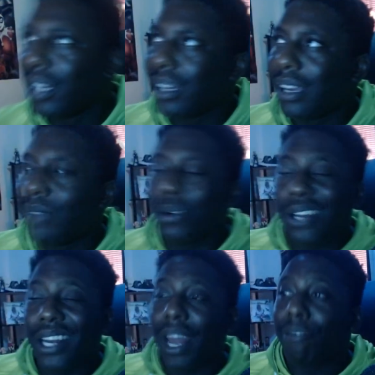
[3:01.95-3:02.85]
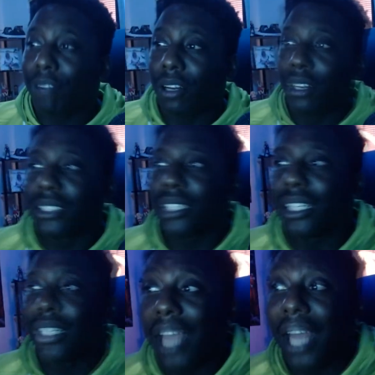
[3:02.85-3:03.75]
Even though it did have flaws,
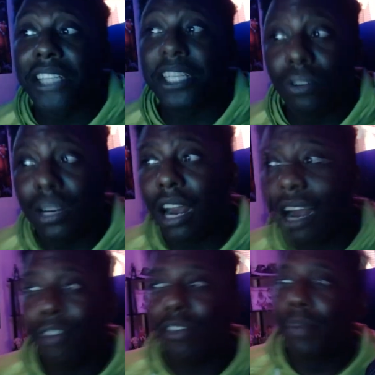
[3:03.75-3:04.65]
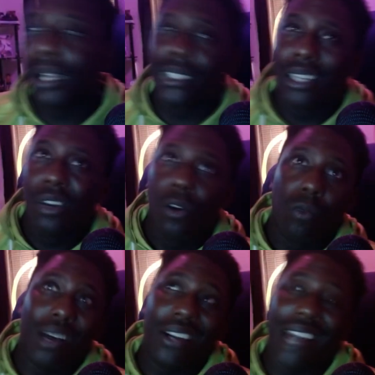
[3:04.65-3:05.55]
the action choreography in One Piece,
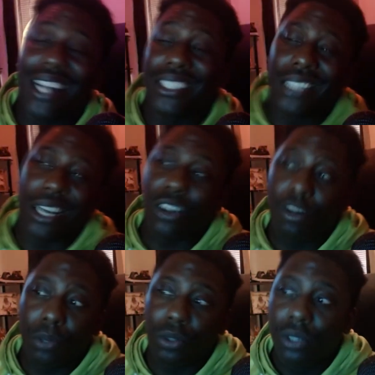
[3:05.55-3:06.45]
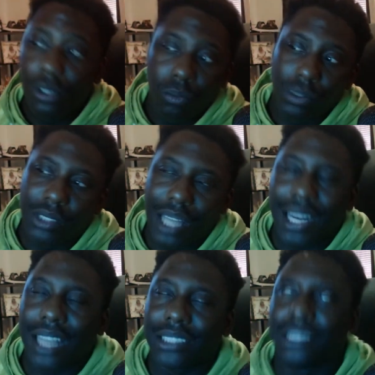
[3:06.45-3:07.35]
while not terrible, was
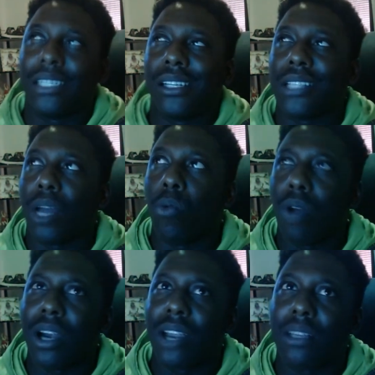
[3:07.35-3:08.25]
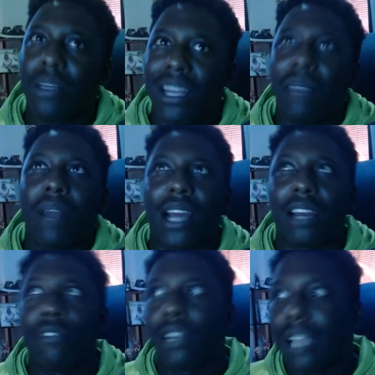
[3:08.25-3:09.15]
not as good as I wanted it to be, but I
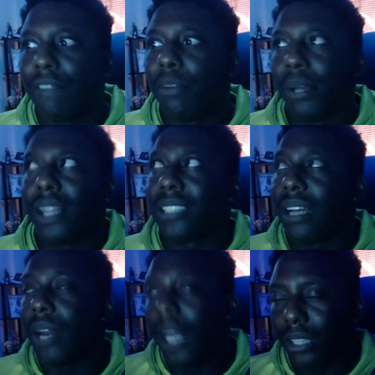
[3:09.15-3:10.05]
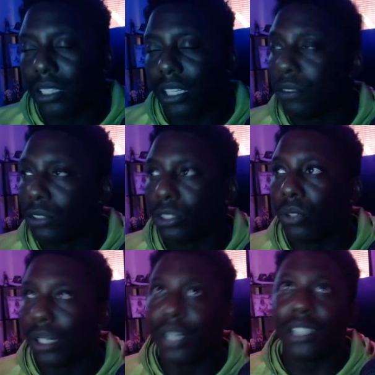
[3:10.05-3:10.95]
could forgive it because everything else I thought was so
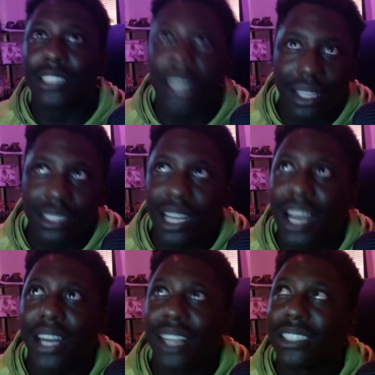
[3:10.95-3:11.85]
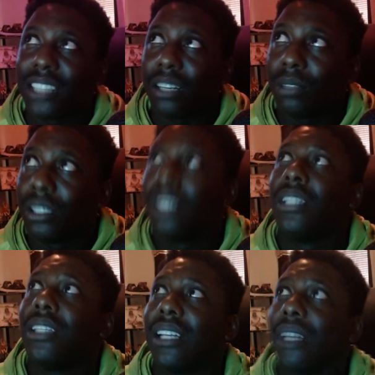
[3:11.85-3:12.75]
good. The set design, etc.
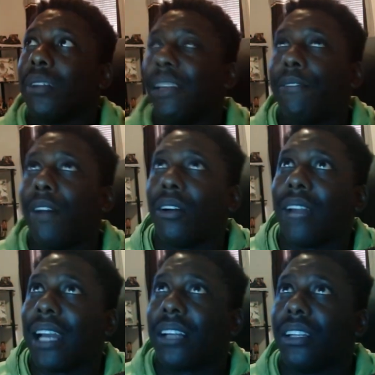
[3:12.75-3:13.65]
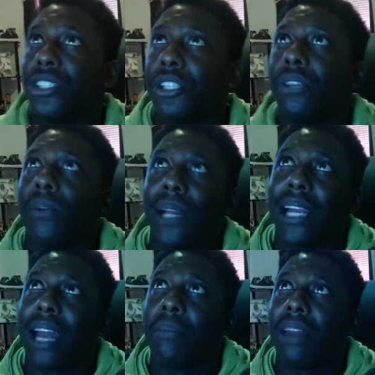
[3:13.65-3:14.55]
It really felt like the show really
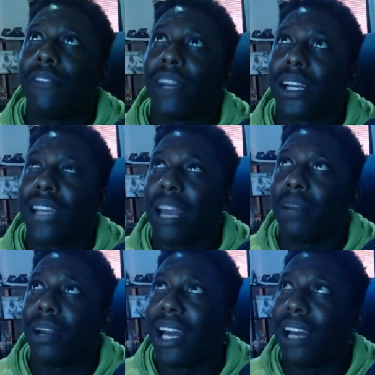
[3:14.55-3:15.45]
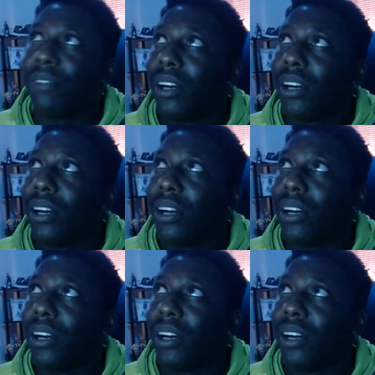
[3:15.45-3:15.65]
kind of made it feel like it came alive.